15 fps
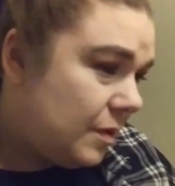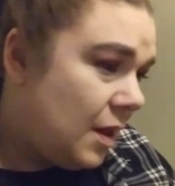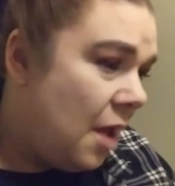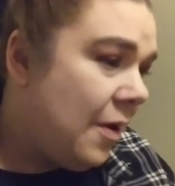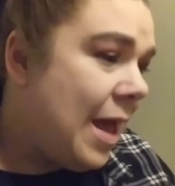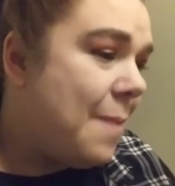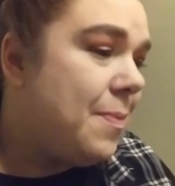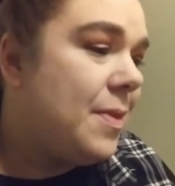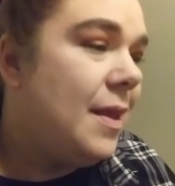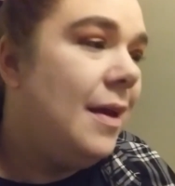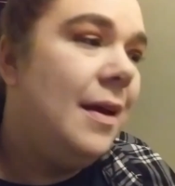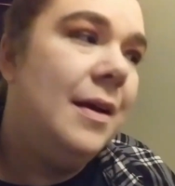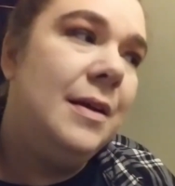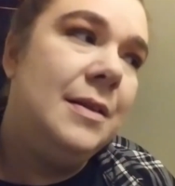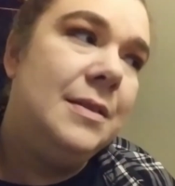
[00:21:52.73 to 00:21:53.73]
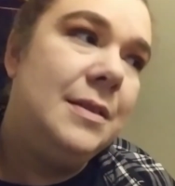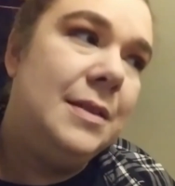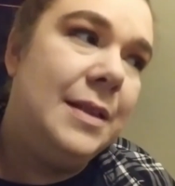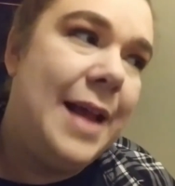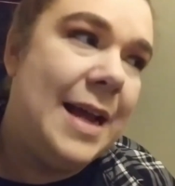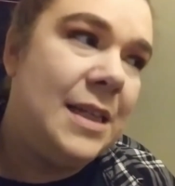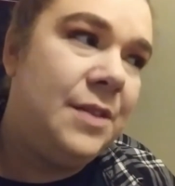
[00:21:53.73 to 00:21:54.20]
Okay,
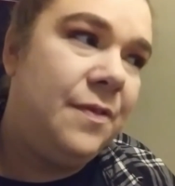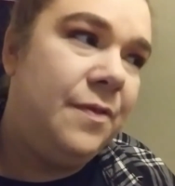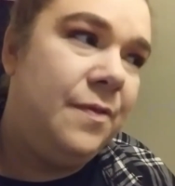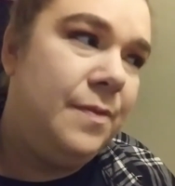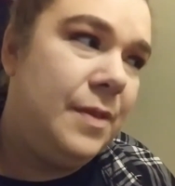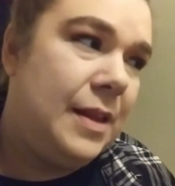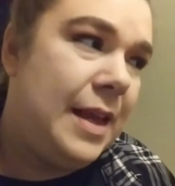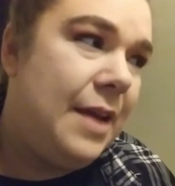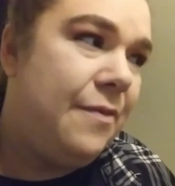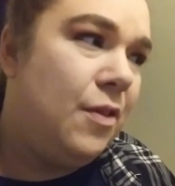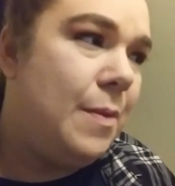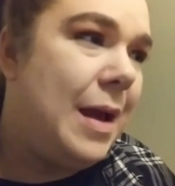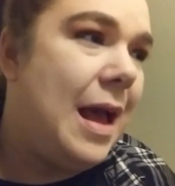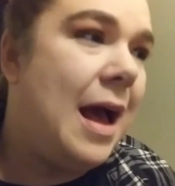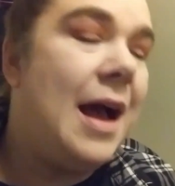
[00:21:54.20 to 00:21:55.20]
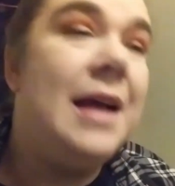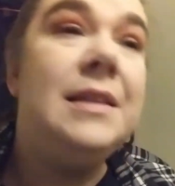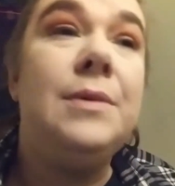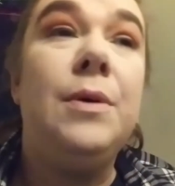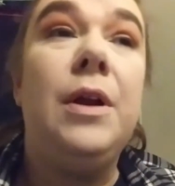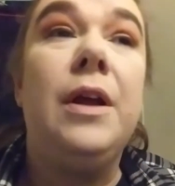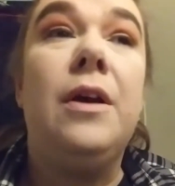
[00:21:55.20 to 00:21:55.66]
lastly for my eyes,
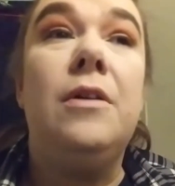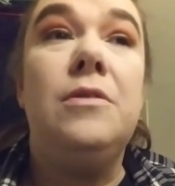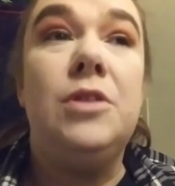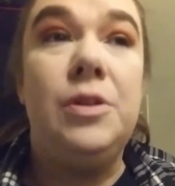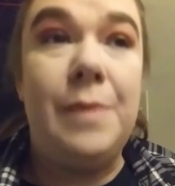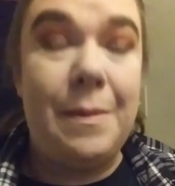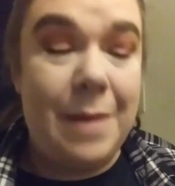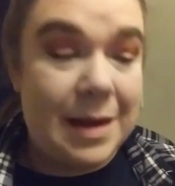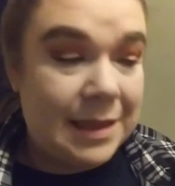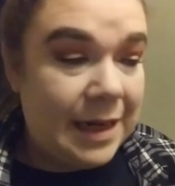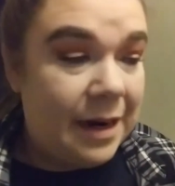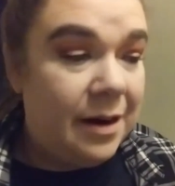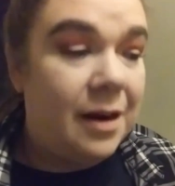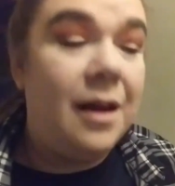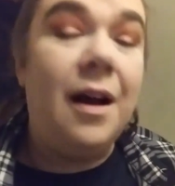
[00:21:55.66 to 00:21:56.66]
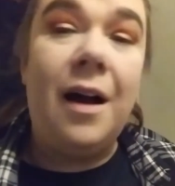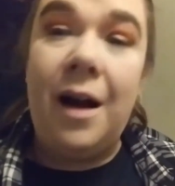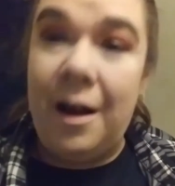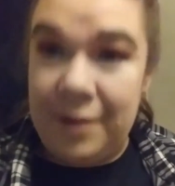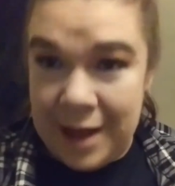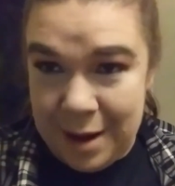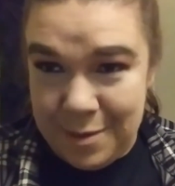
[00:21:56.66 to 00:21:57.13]
I'm going to go do my mascara
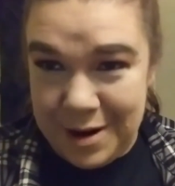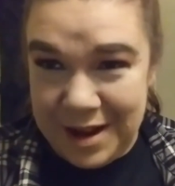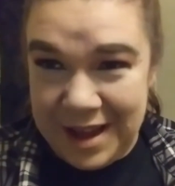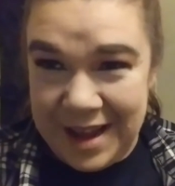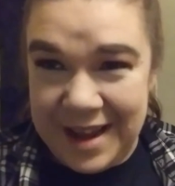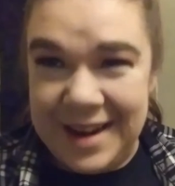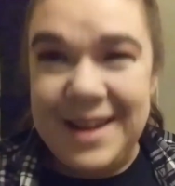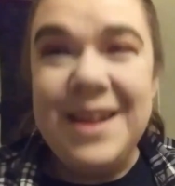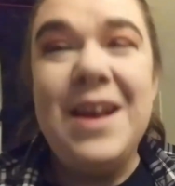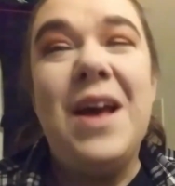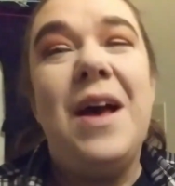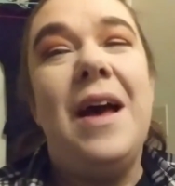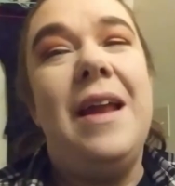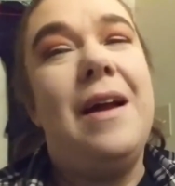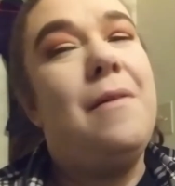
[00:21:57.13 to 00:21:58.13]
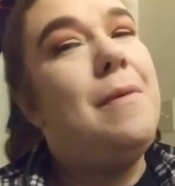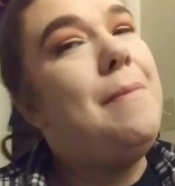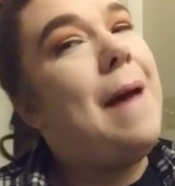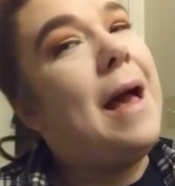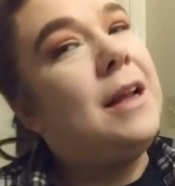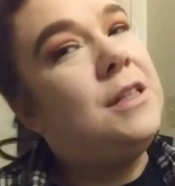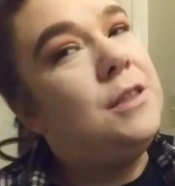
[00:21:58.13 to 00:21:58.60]
off camera again, and I'll be
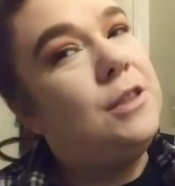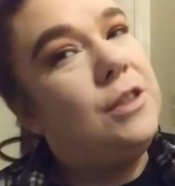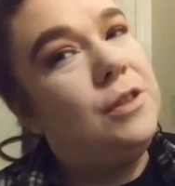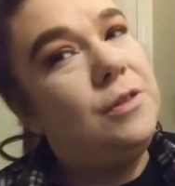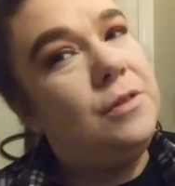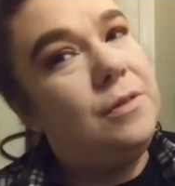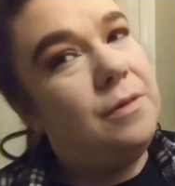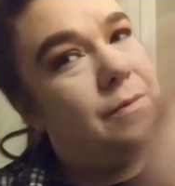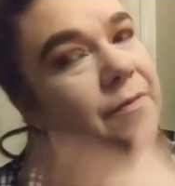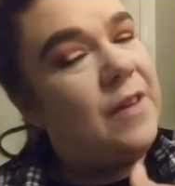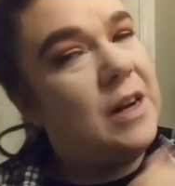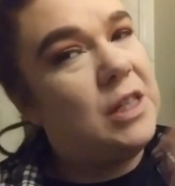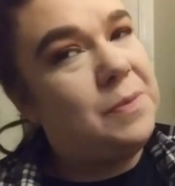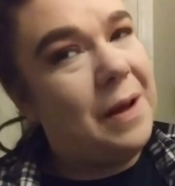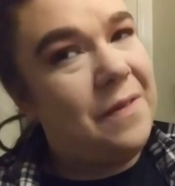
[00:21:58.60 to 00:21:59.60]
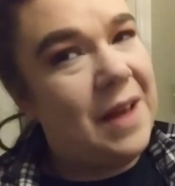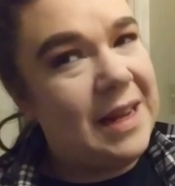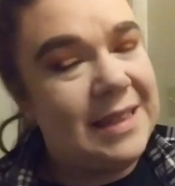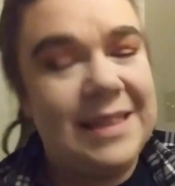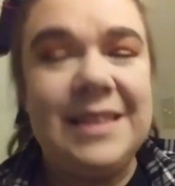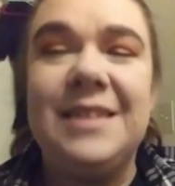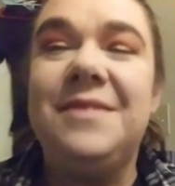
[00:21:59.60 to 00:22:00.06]
back to finish my
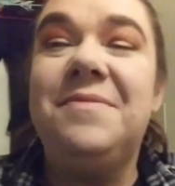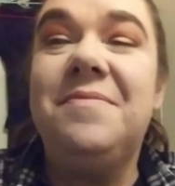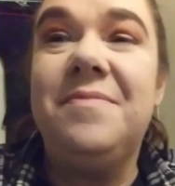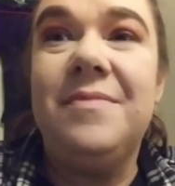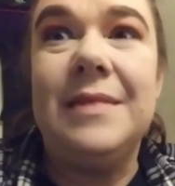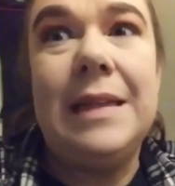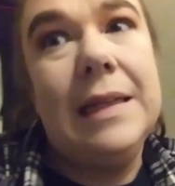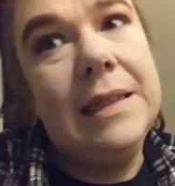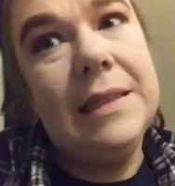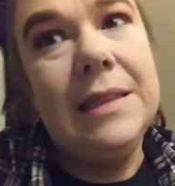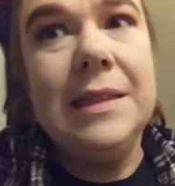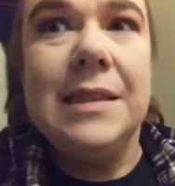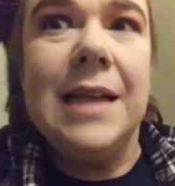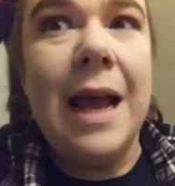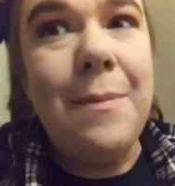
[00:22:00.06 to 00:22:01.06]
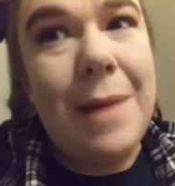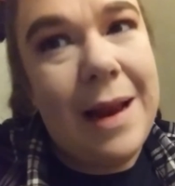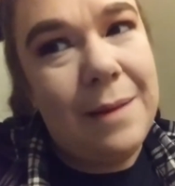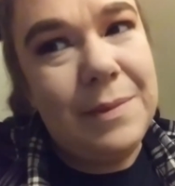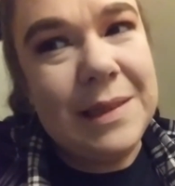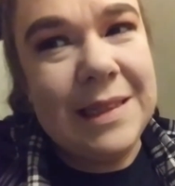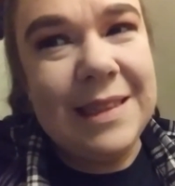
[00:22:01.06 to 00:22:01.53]
face and my
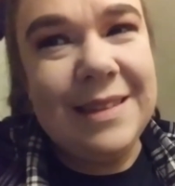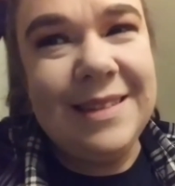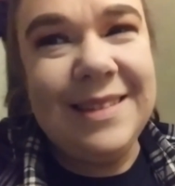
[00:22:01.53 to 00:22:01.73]
lips.